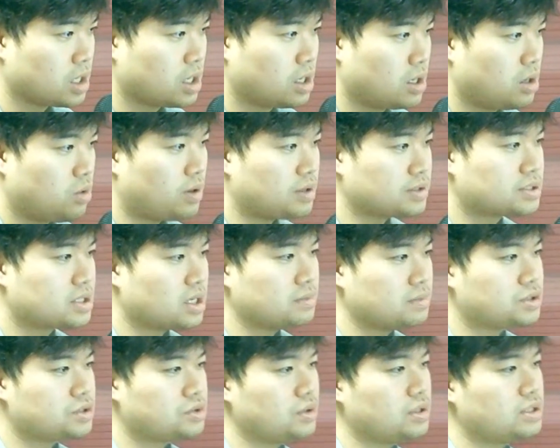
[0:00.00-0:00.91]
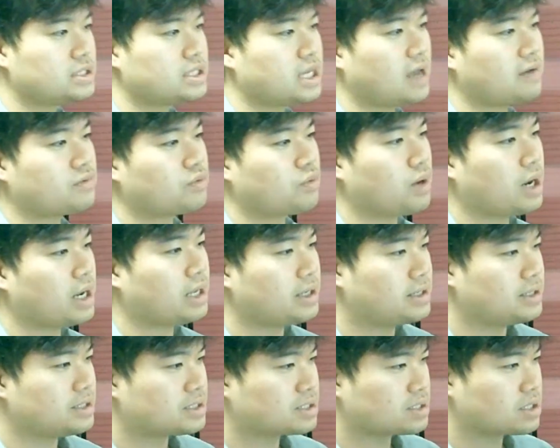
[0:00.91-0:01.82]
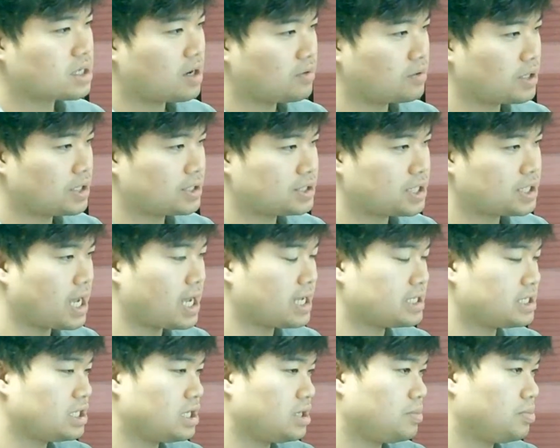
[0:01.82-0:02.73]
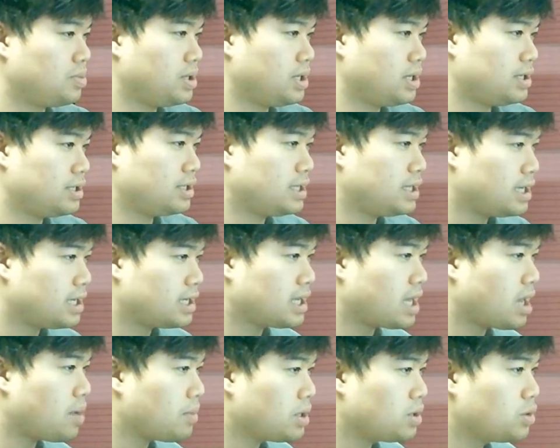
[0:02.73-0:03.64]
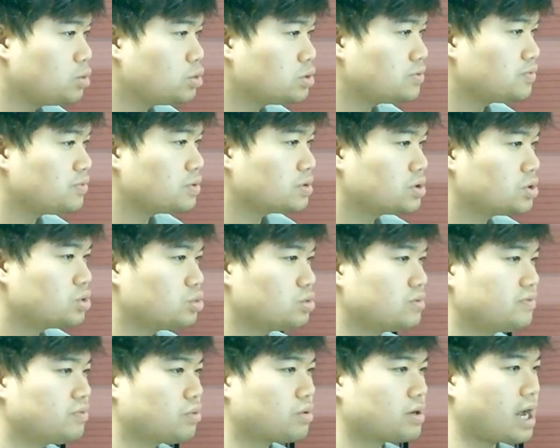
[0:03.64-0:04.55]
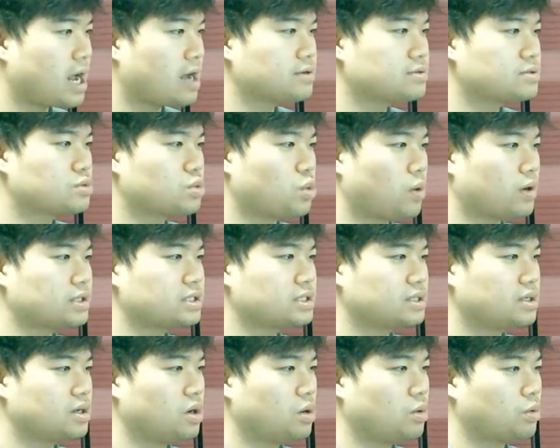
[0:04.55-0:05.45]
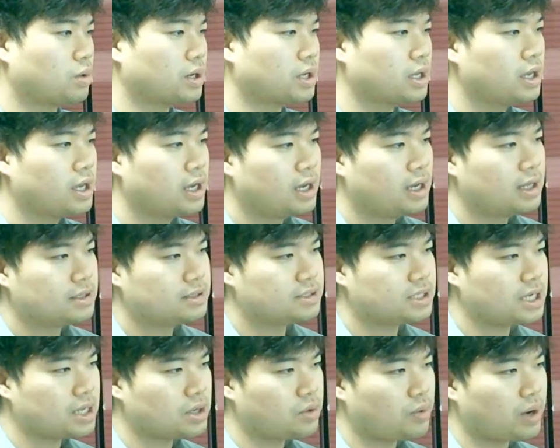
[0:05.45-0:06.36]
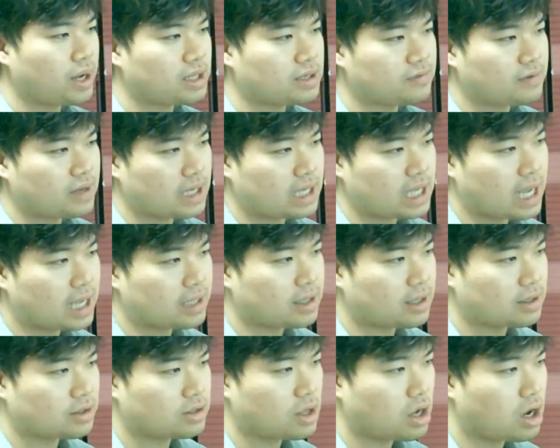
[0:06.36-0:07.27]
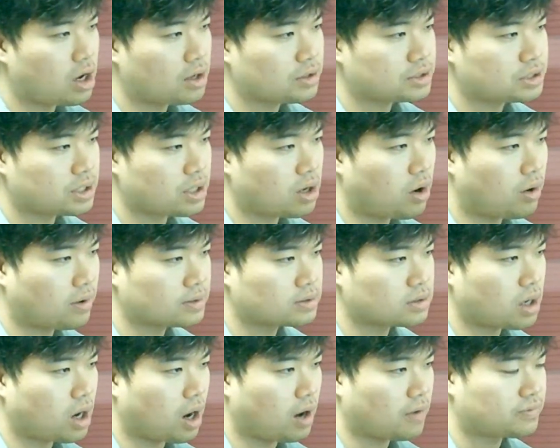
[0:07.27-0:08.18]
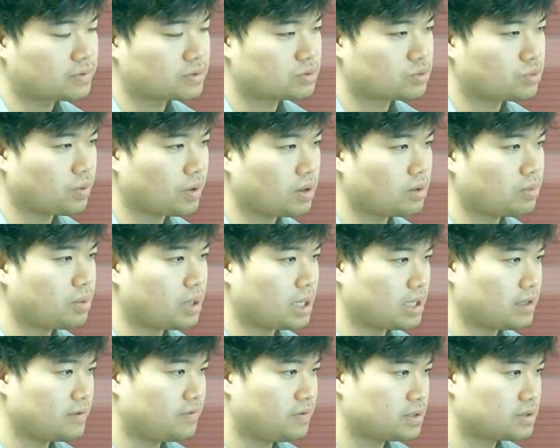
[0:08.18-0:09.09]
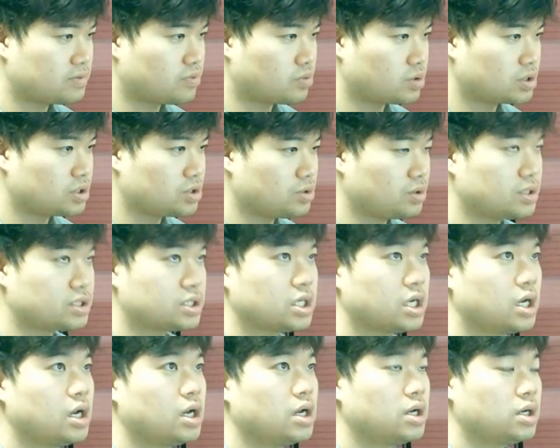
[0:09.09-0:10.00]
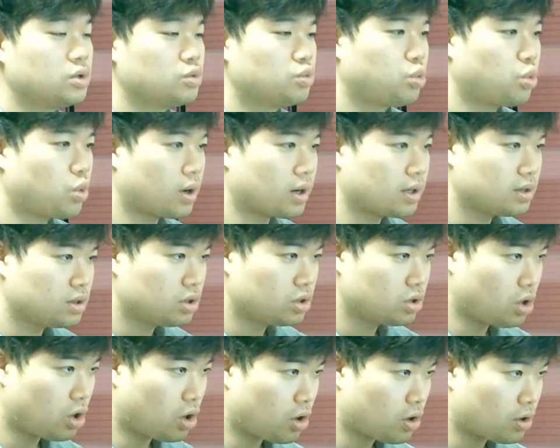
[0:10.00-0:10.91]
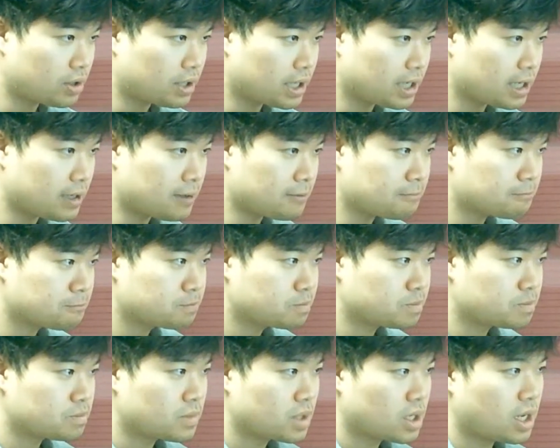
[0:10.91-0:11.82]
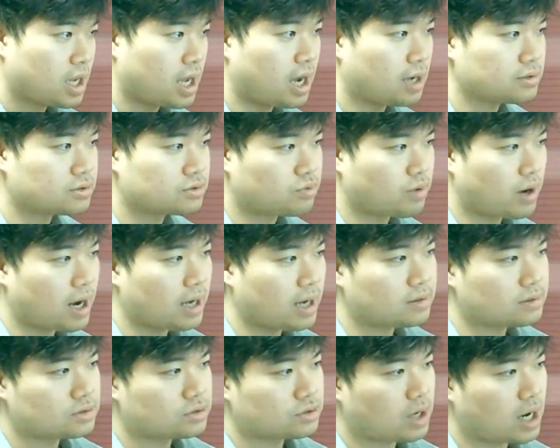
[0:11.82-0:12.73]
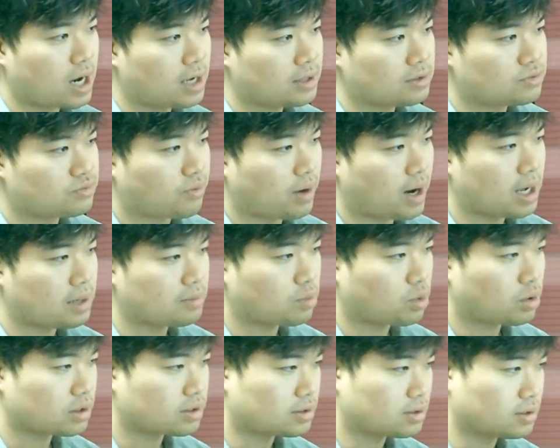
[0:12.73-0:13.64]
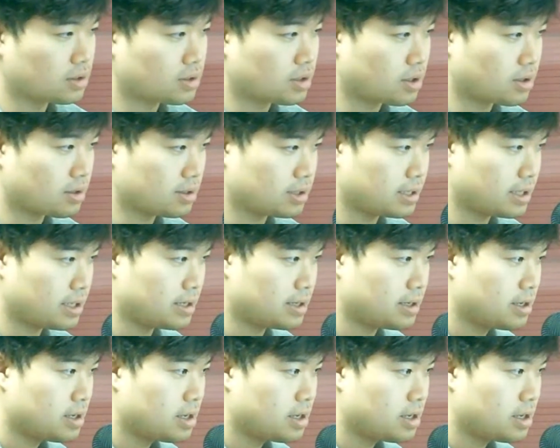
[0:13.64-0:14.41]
While some students have already discovered that ChatGPT can be a useful tool for outsourcing homework, the generative AI technology also offers real benefits for students who are learning how to write or trying to write more clearly.